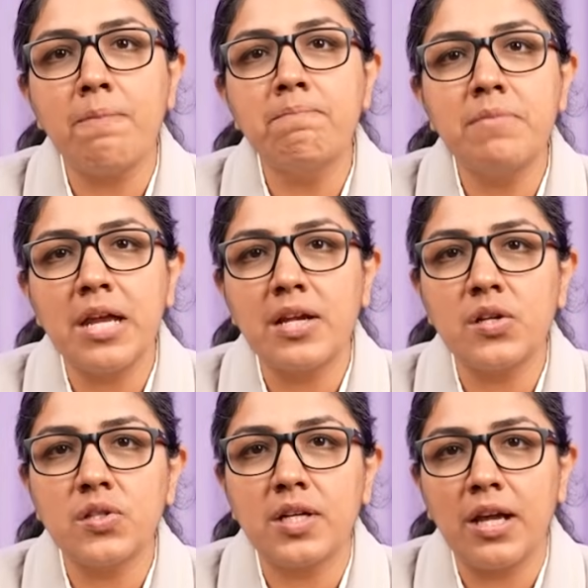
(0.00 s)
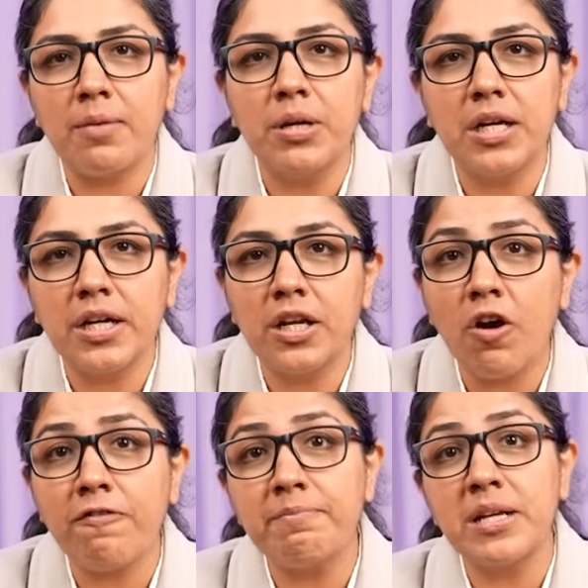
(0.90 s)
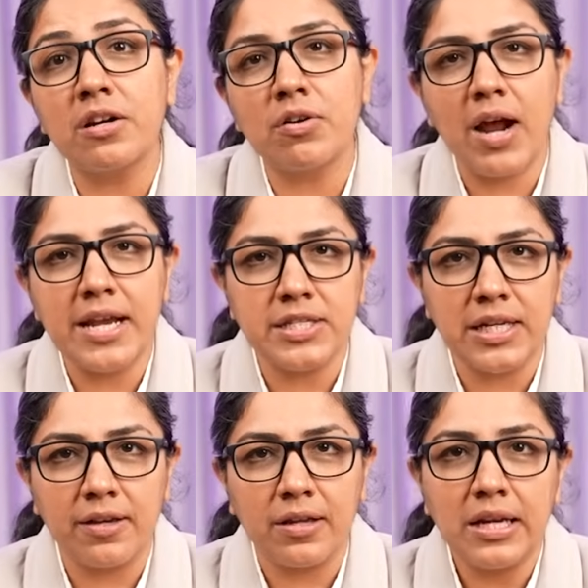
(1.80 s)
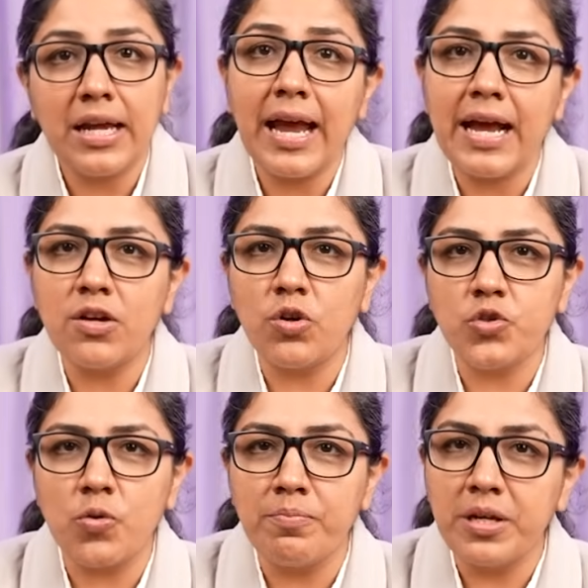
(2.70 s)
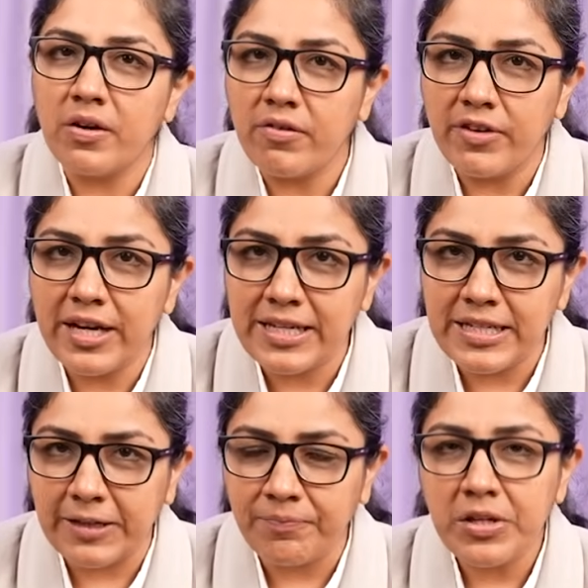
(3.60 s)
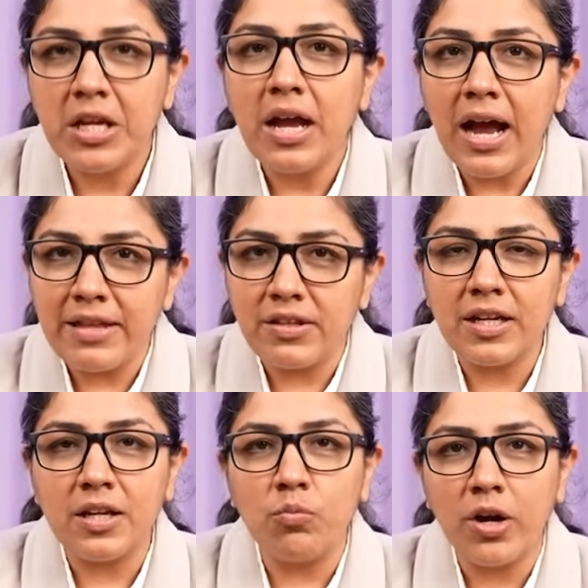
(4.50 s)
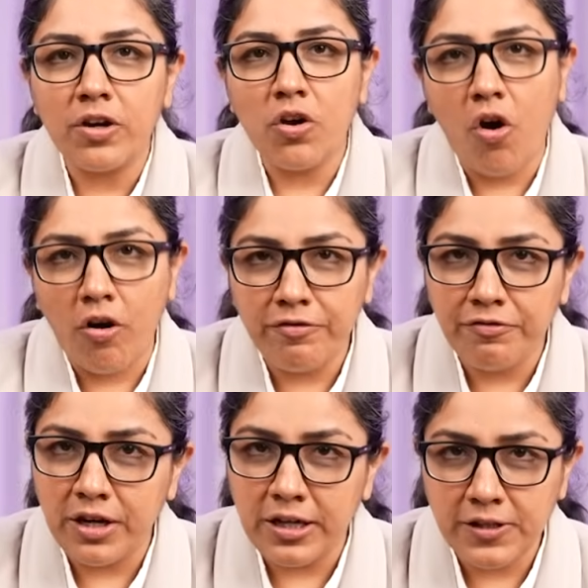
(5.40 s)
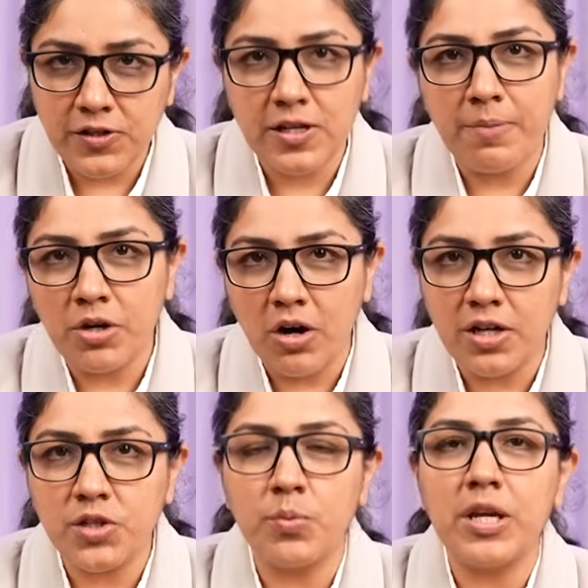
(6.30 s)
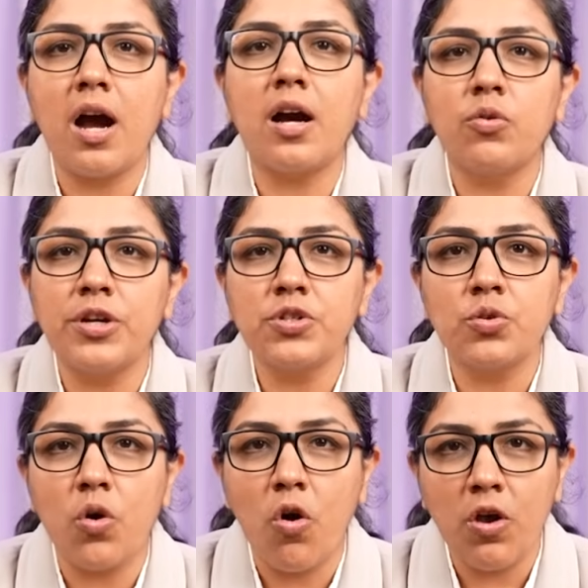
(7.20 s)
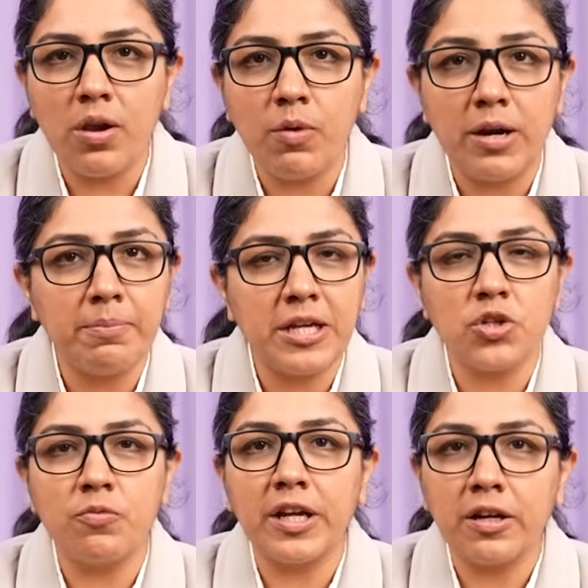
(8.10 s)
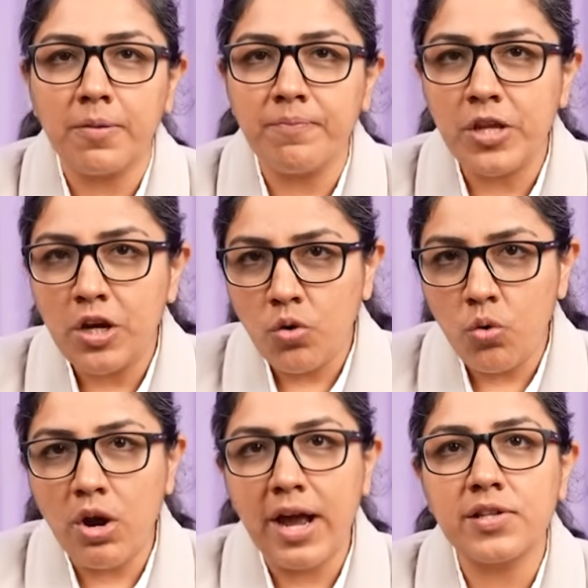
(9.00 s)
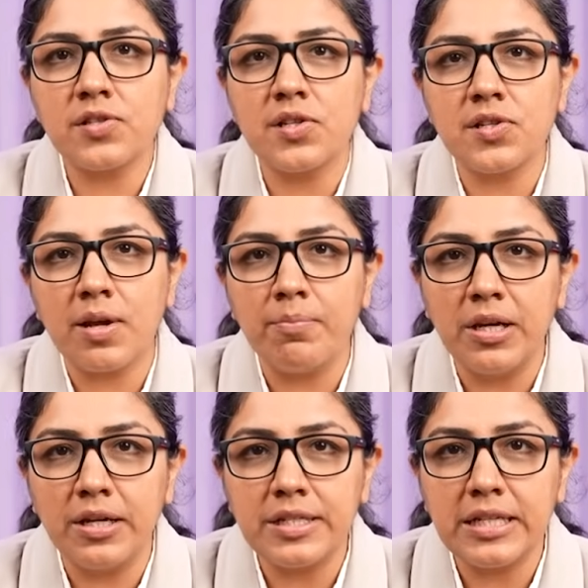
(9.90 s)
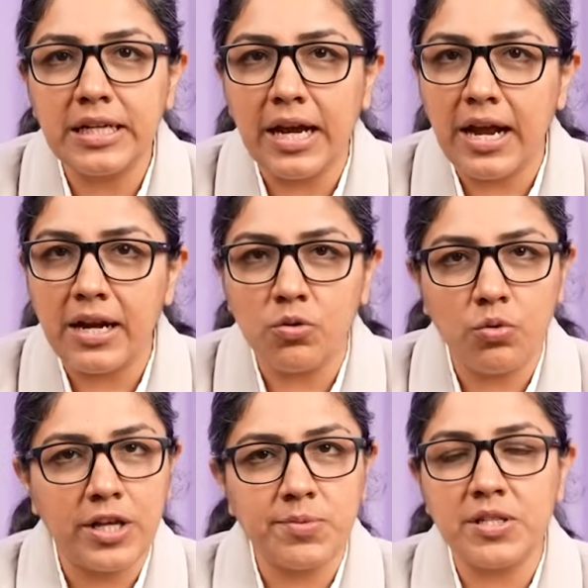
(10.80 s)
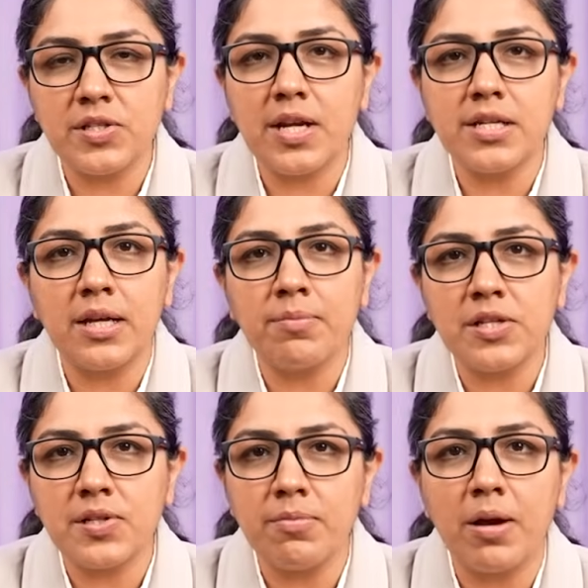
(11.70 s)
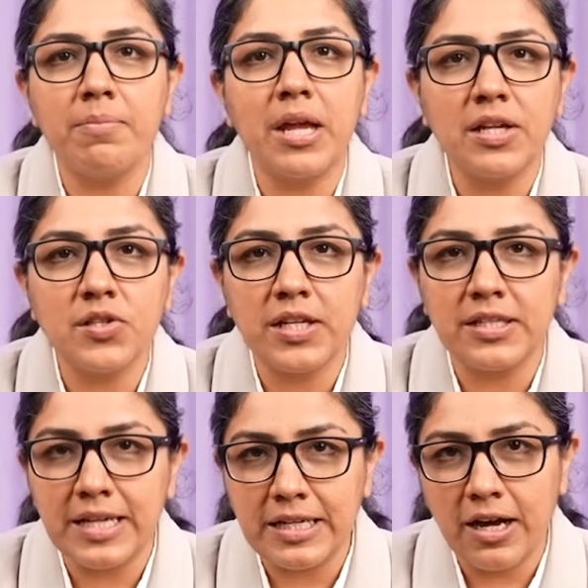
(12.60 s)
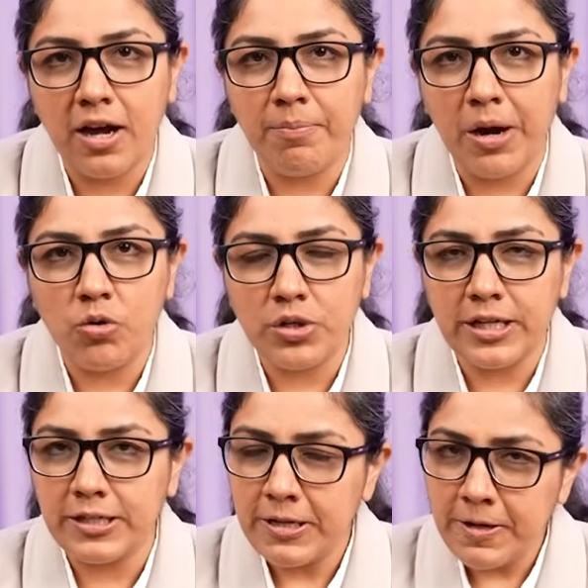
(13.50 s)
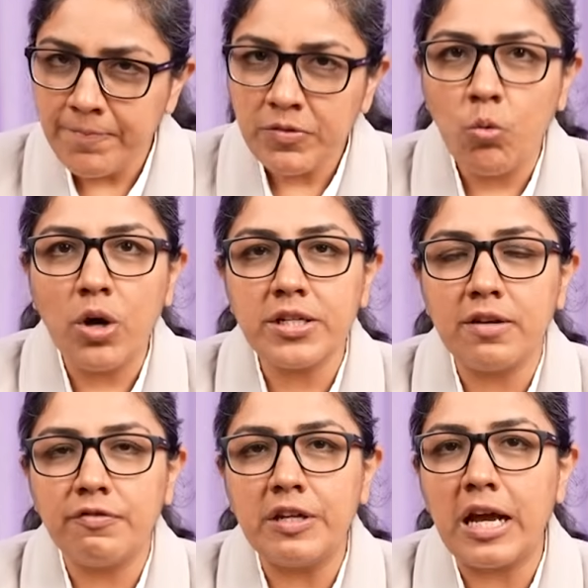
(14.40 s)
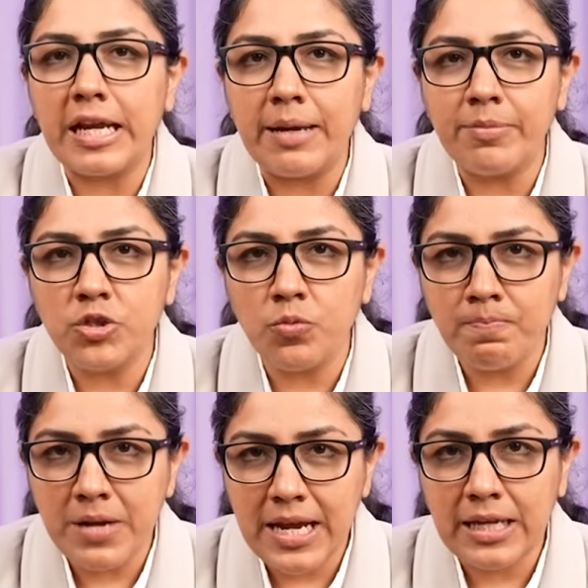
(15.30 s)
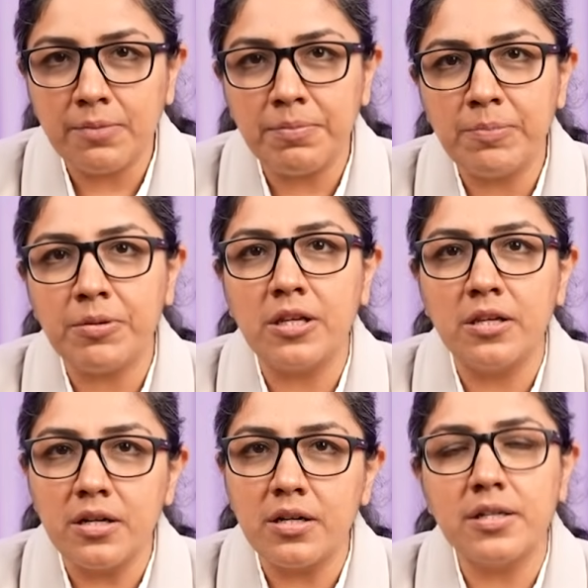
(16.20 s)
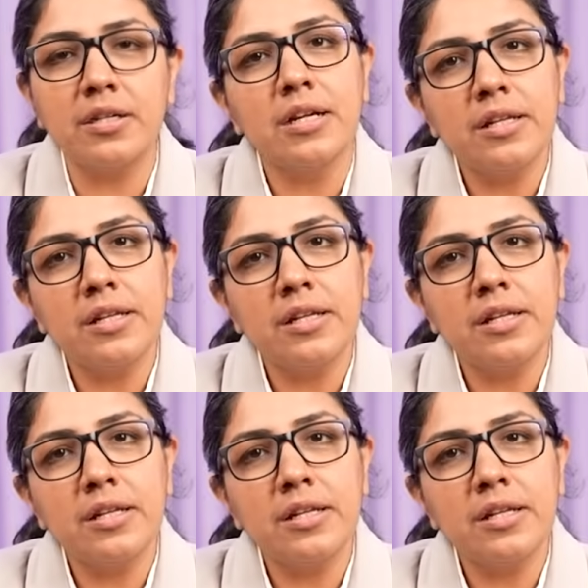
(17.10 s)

amazing ability of mirror writing and also mirror reading. I think in one of the seminars, we are going to call one Major Vikram, who has this ability and who has been sending me some amazing data about it. What if we are able to make the people learn